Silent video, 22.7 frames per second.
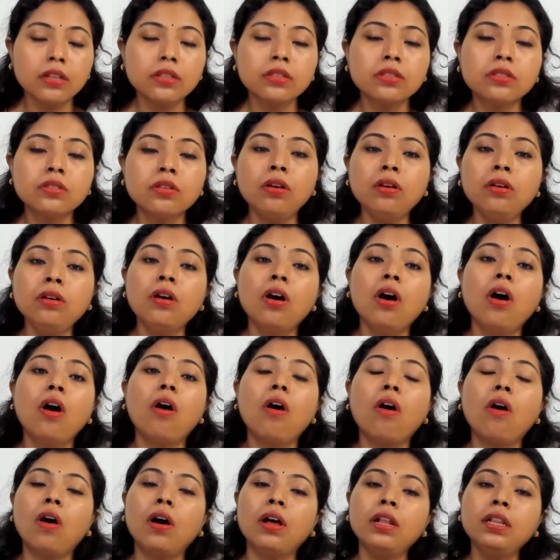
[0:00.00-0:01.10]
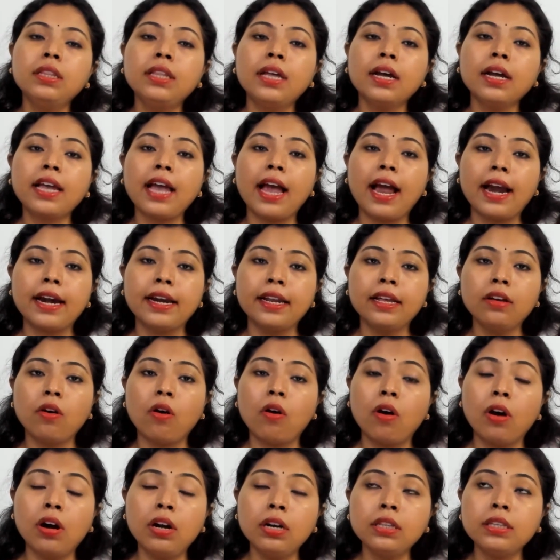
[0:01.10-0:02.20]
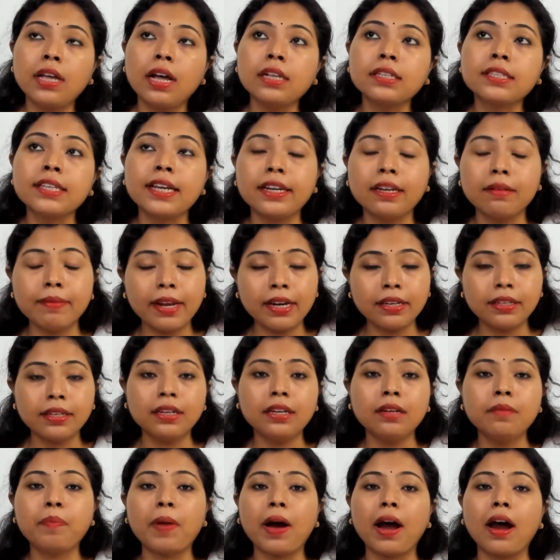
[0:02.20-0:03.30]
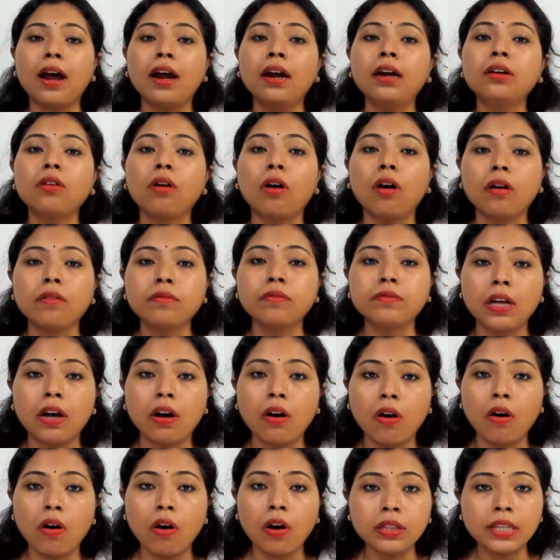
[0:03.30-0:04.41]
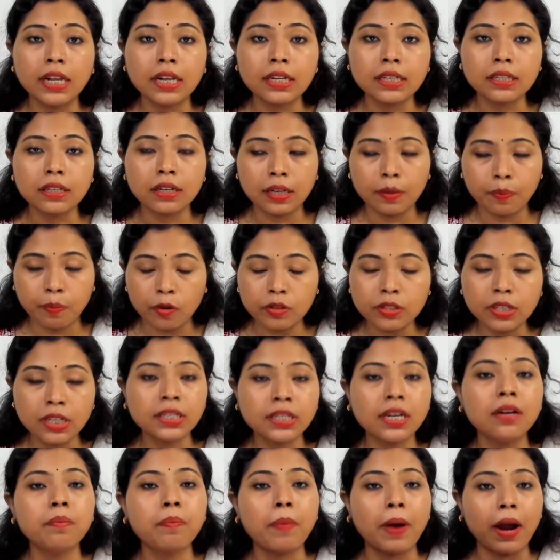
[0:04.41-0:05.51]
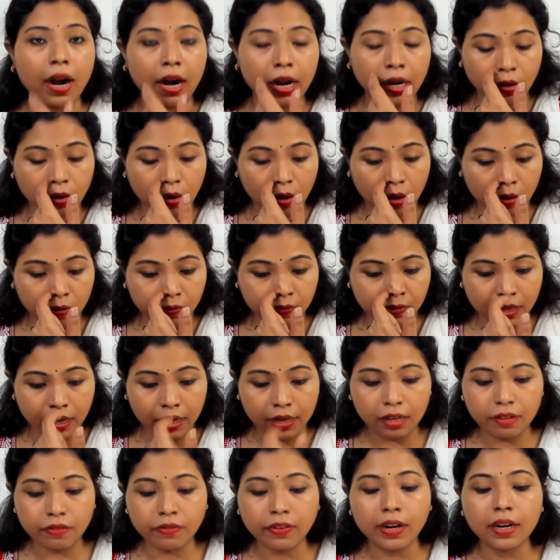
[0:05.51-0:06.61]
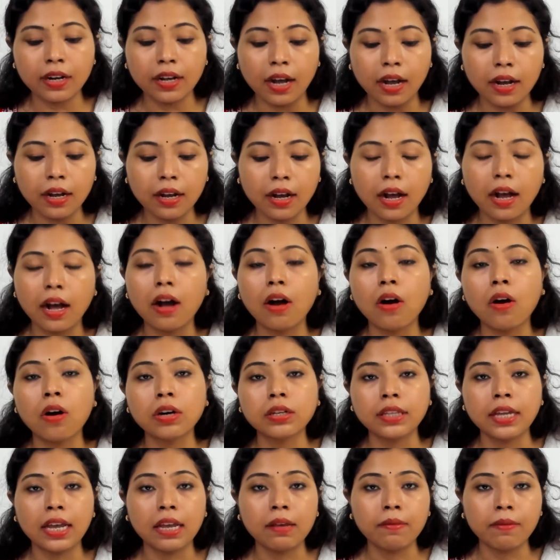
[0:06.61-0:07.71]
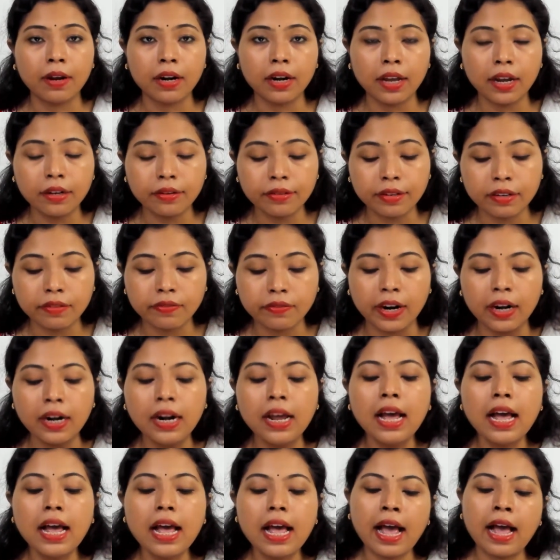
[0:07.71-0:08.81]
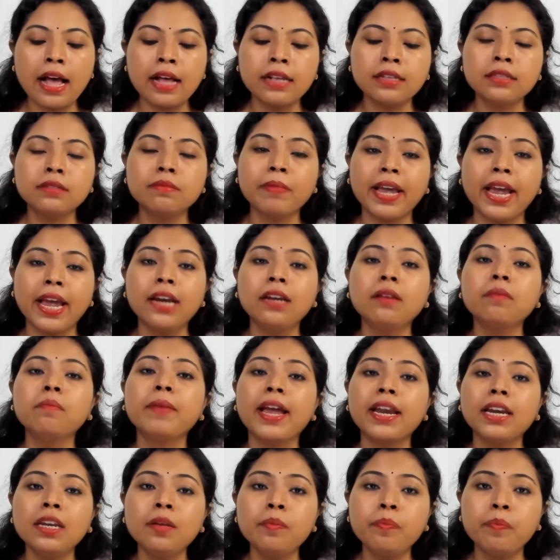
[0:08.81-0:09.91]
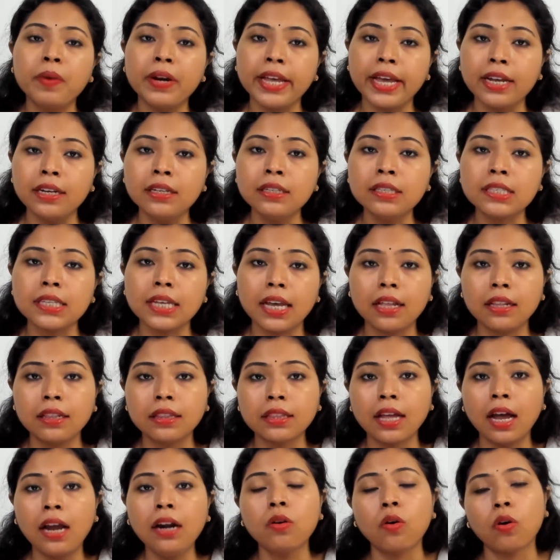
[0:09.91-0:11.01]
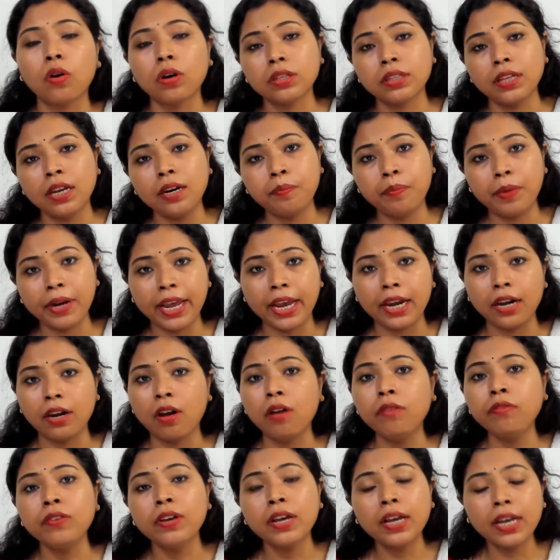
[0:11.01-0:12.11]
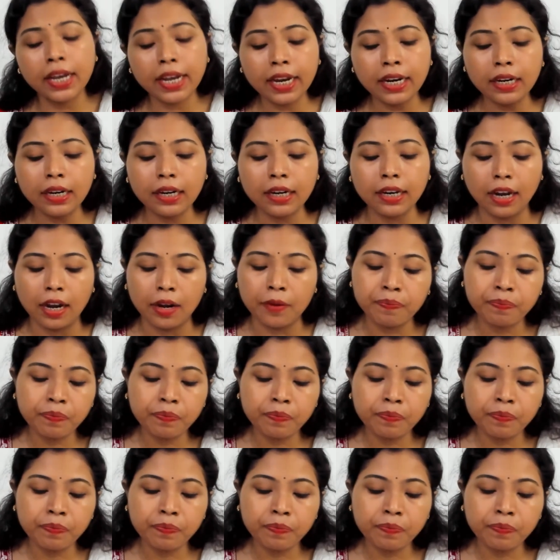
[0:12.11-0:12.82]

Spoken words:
So all the sedimentary part of the all the deposition part of the river Ganga or the Himalayan river has made many plains in the northern plain of India.